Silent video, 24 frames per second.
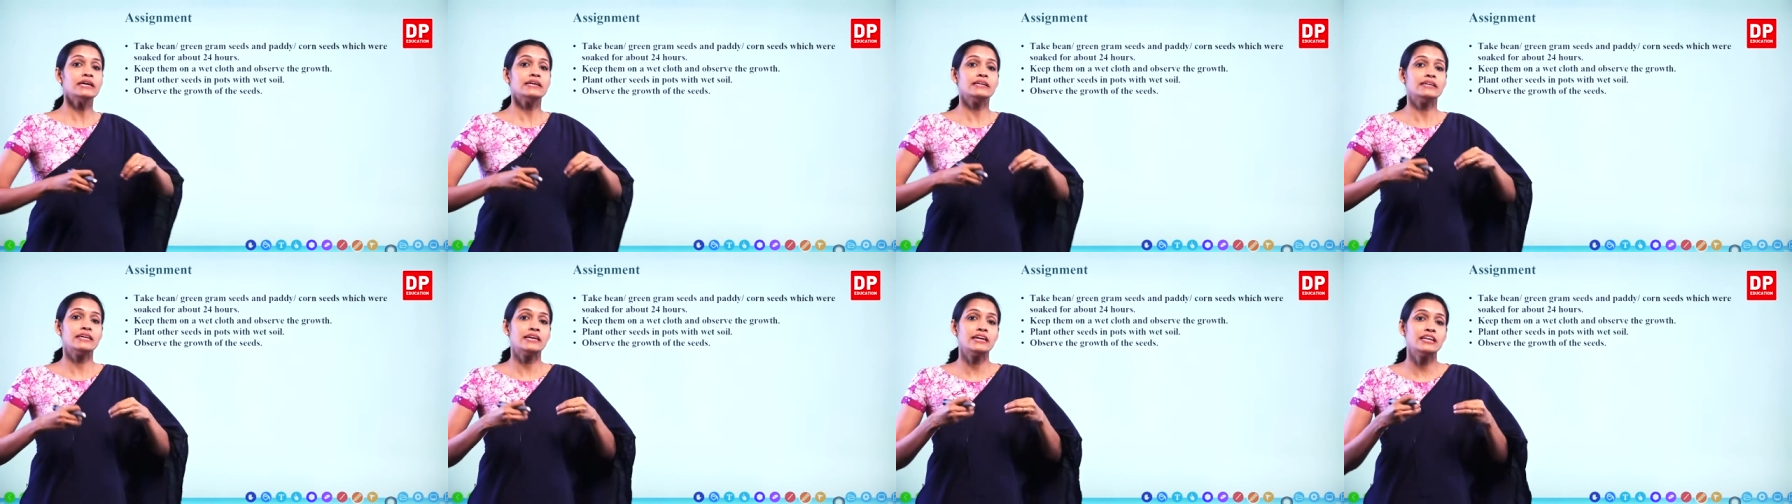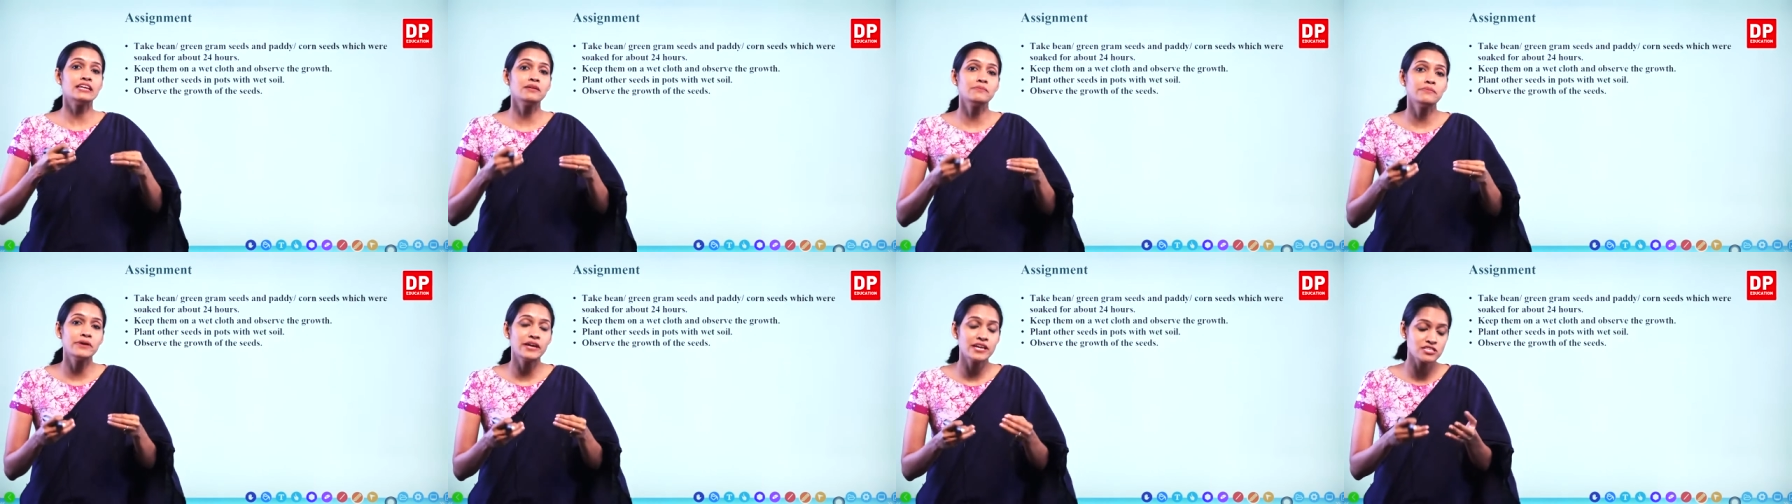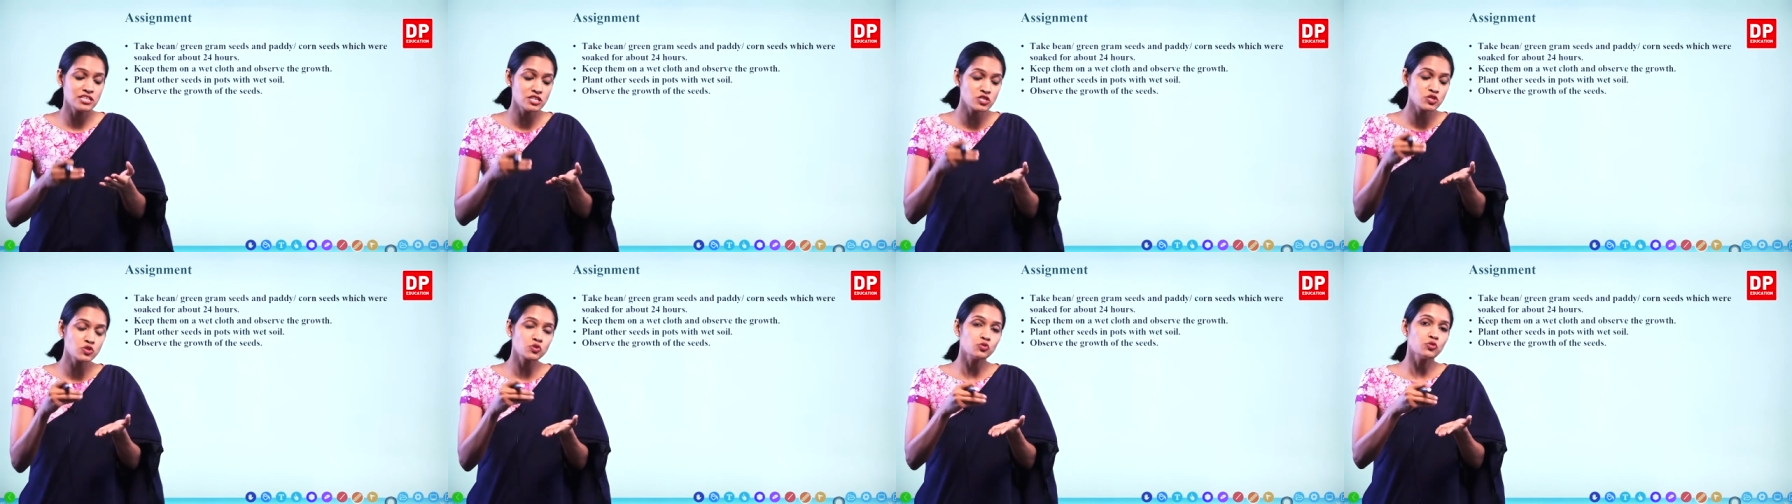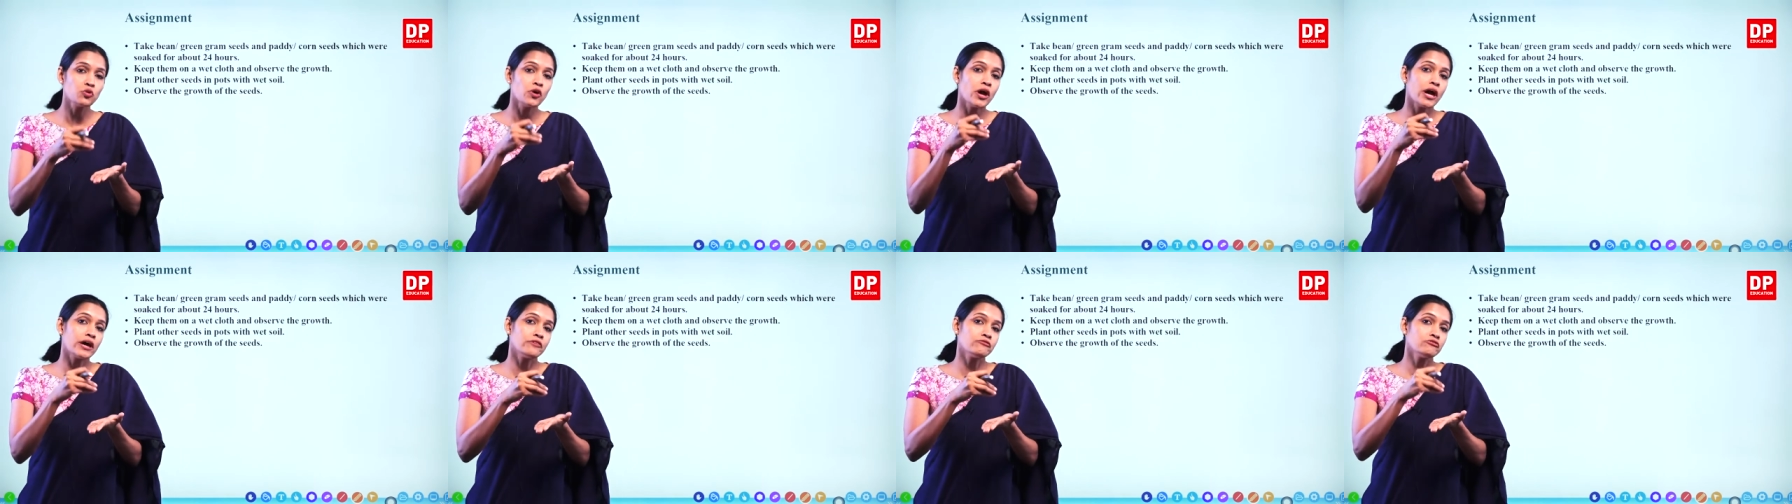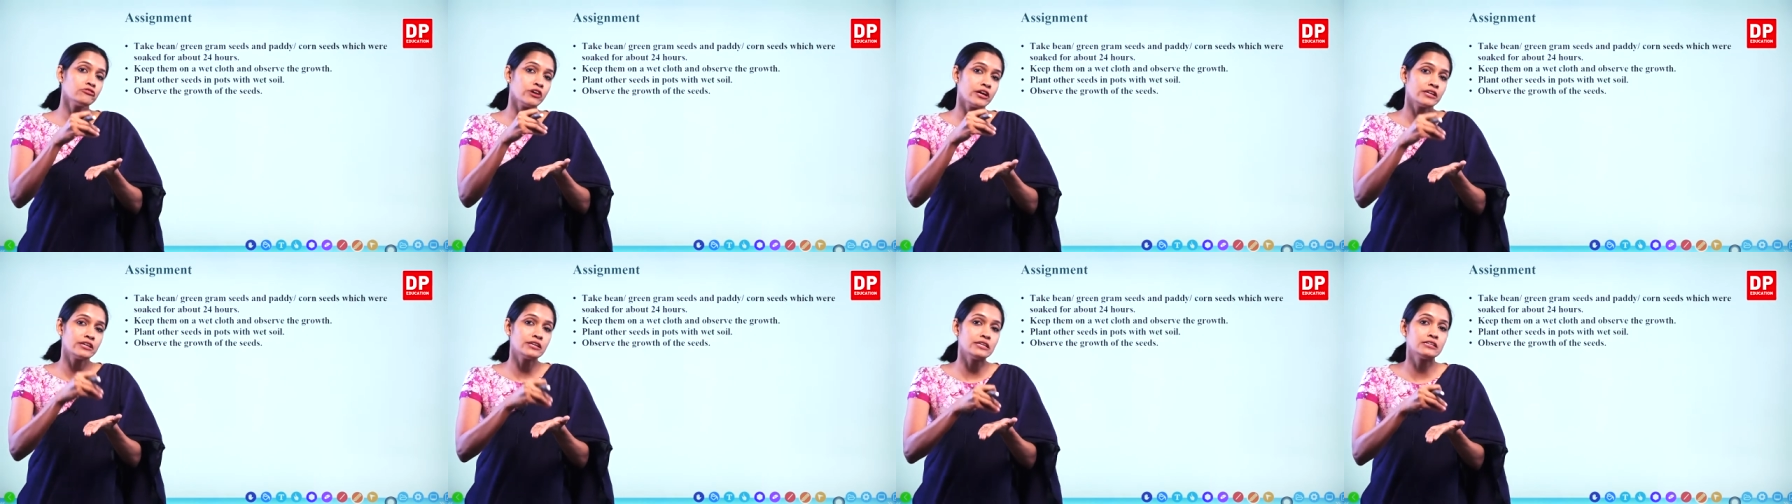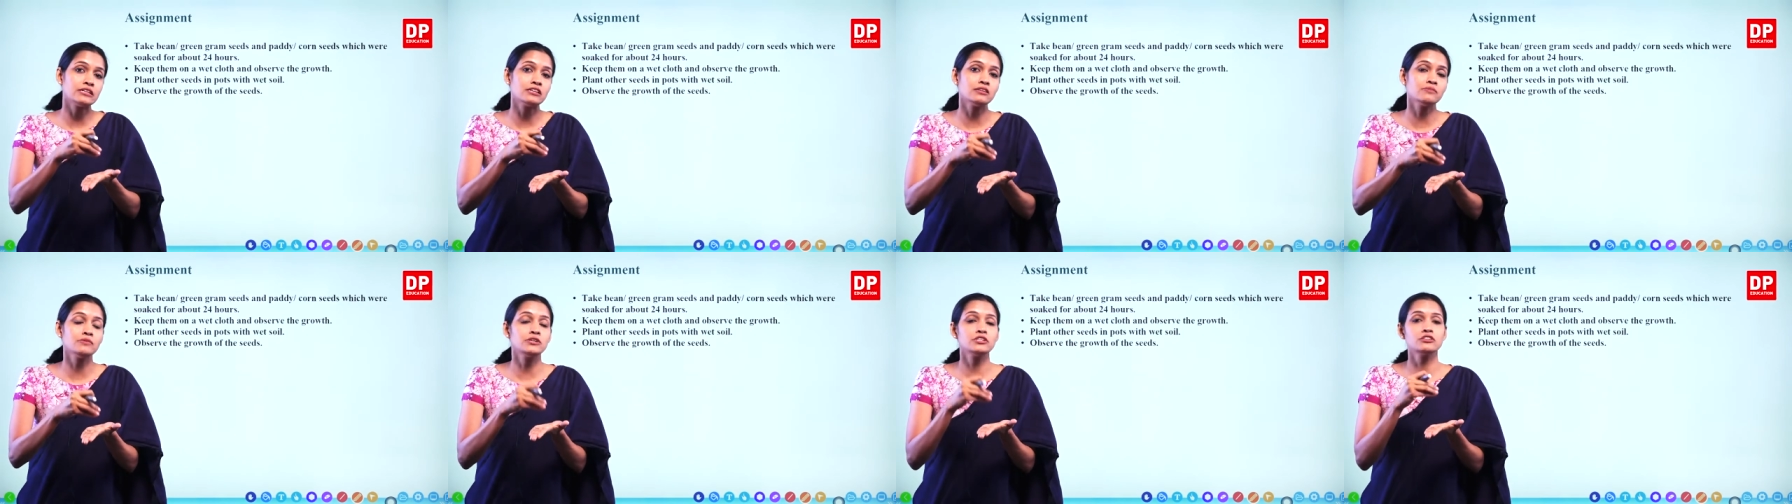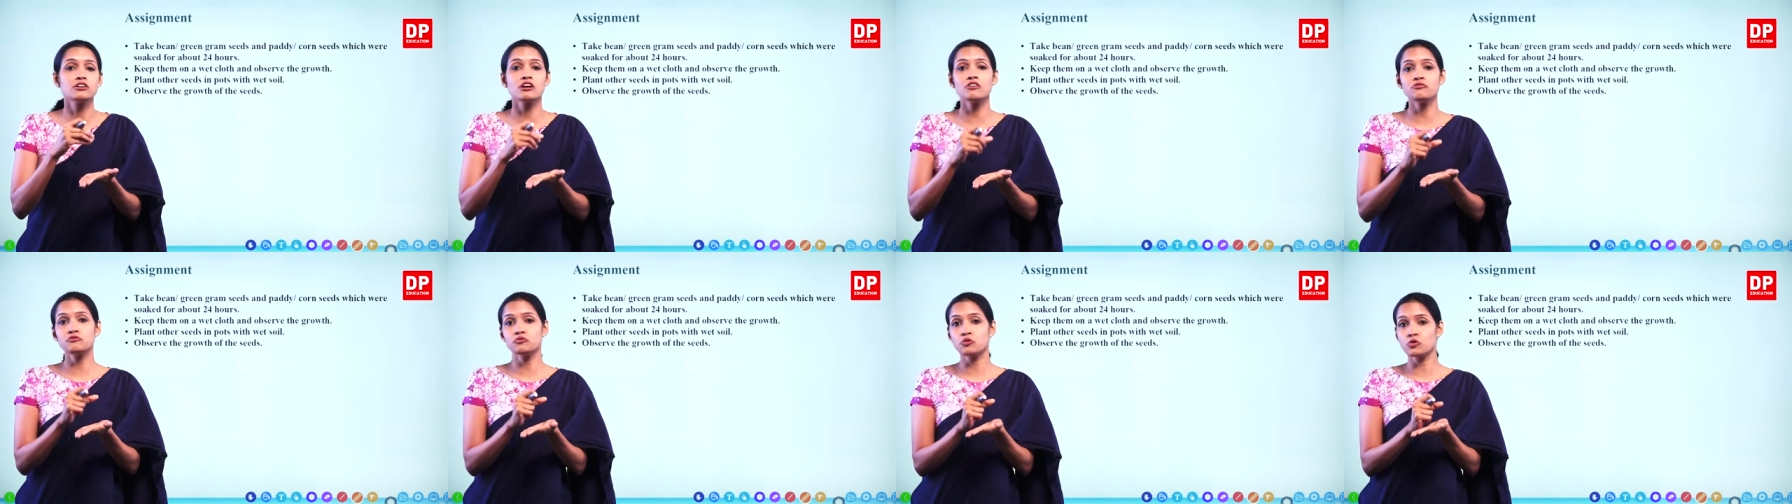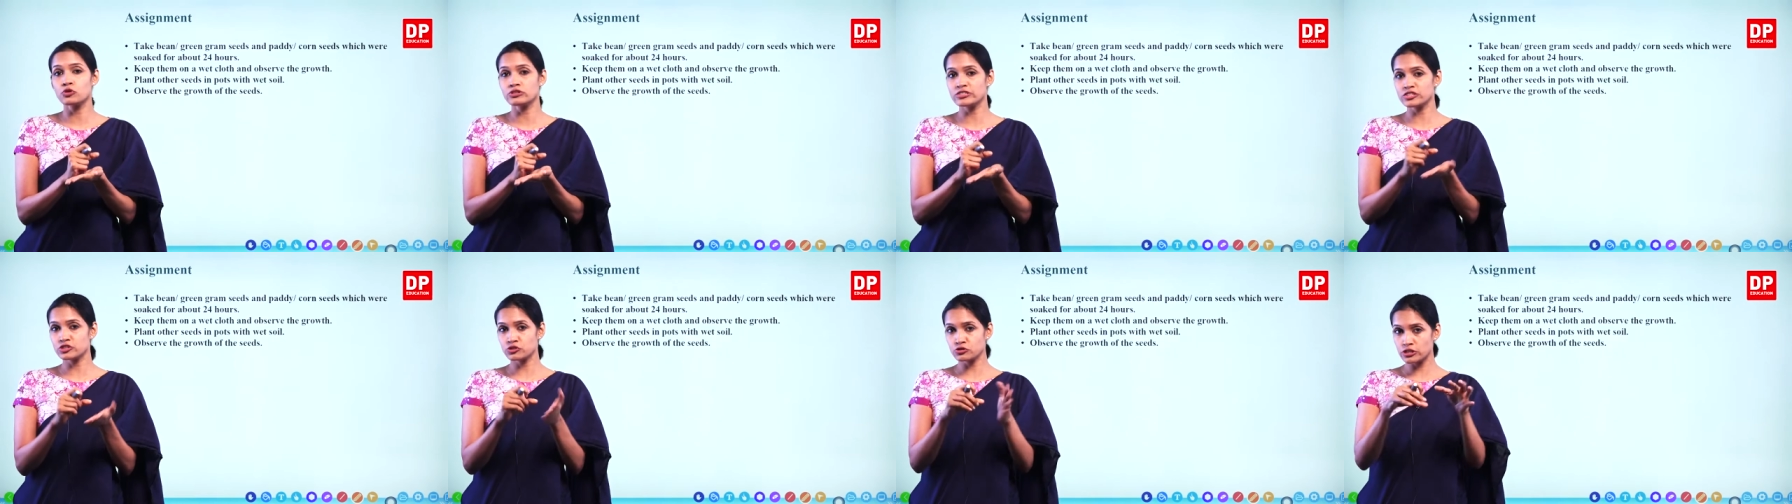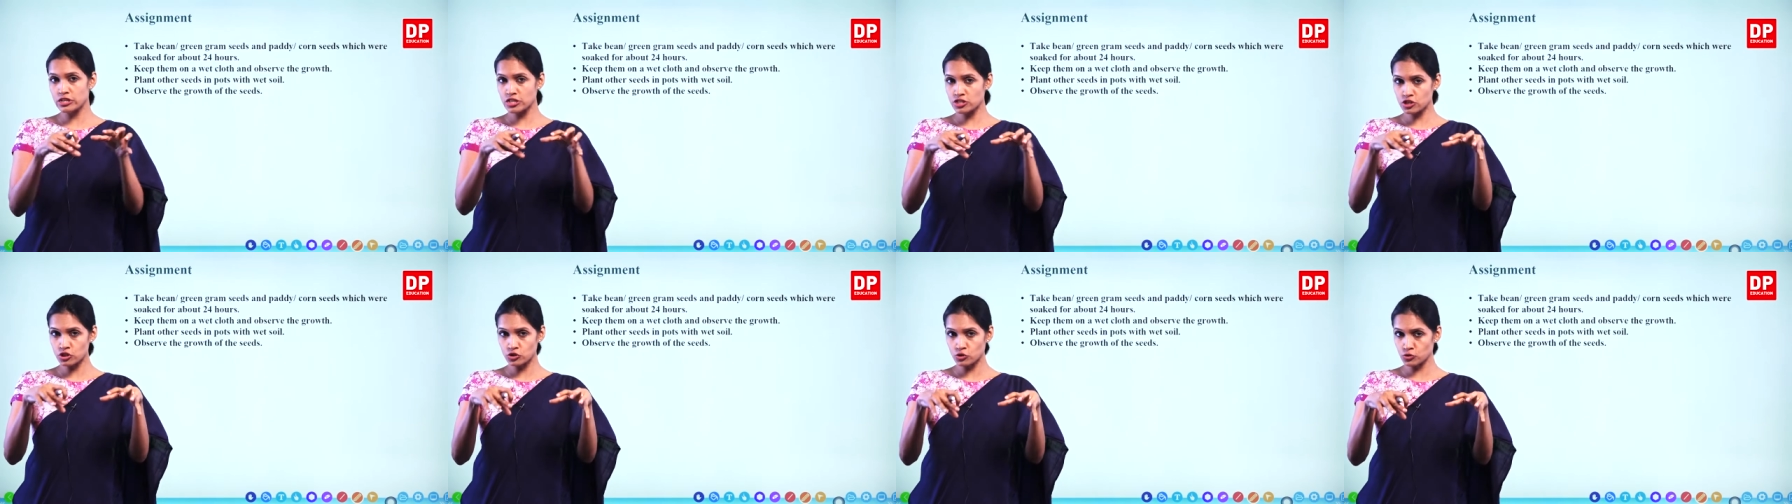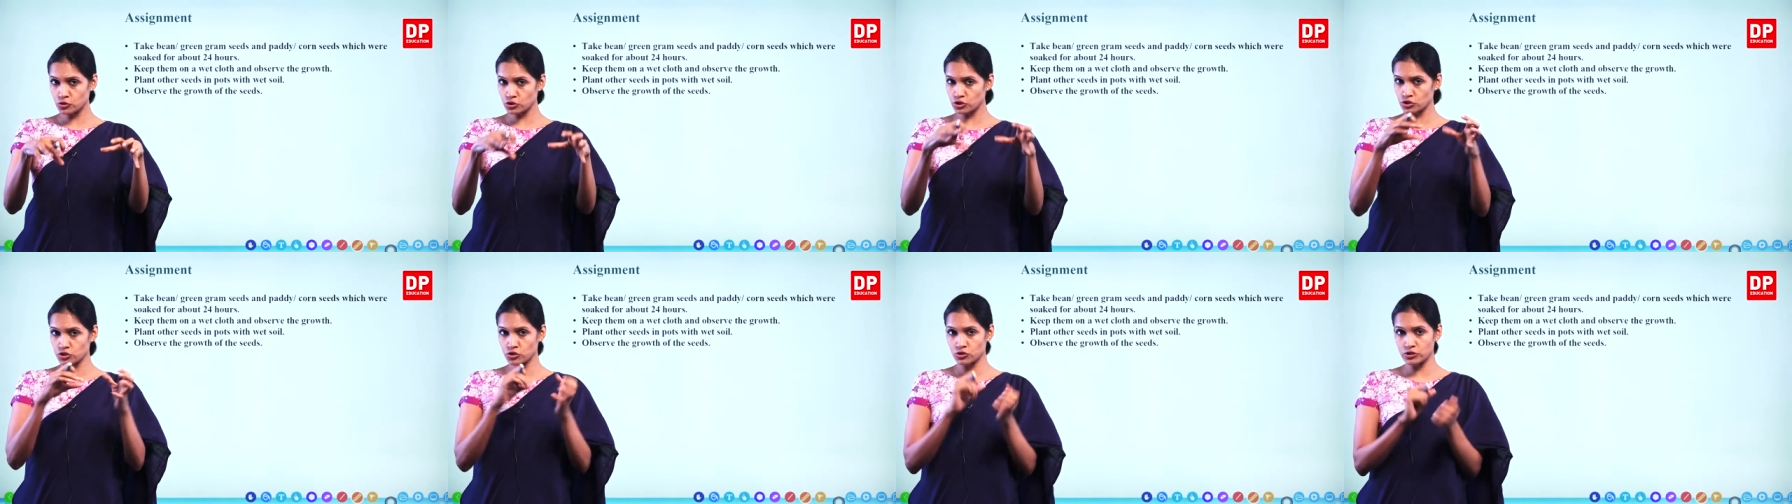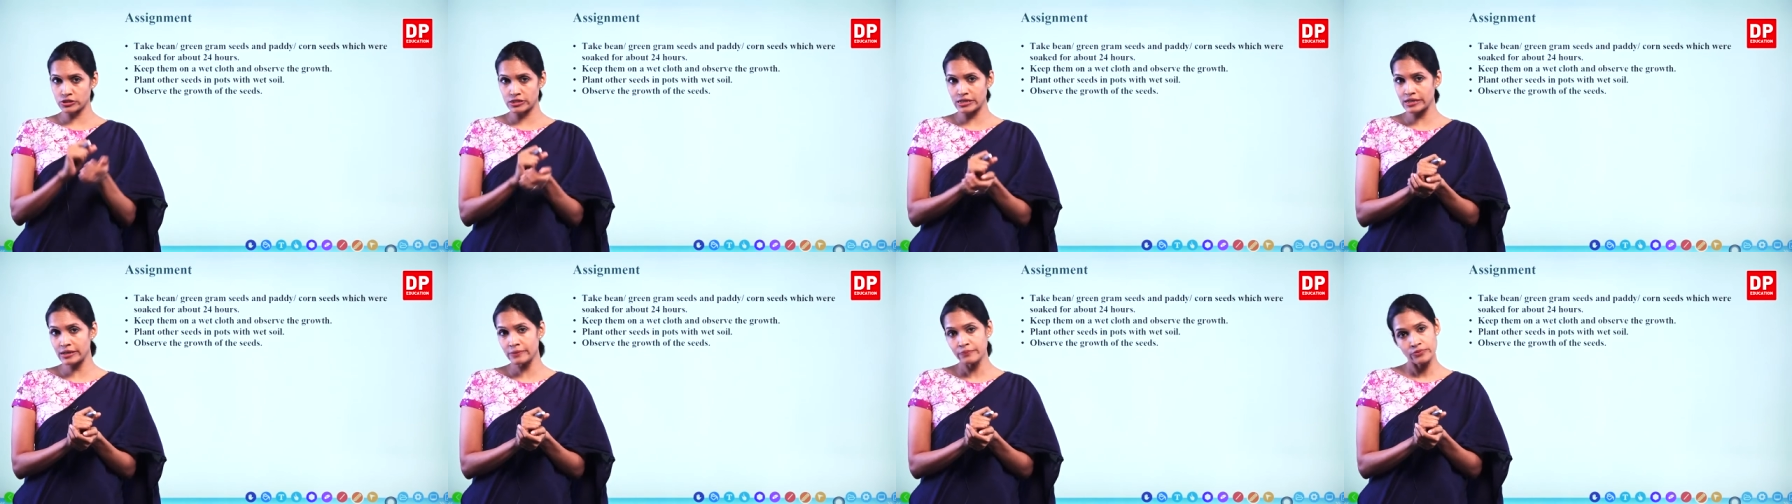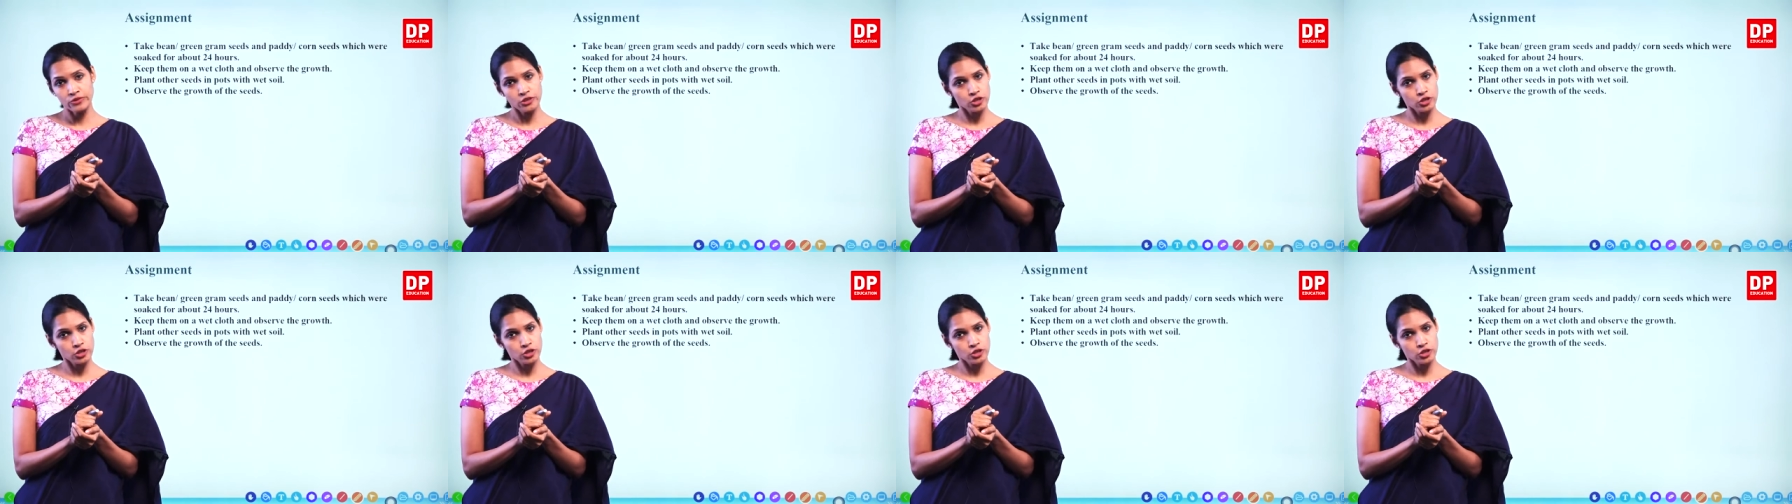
daily basis, you have to add a little bit of water to this cloth or the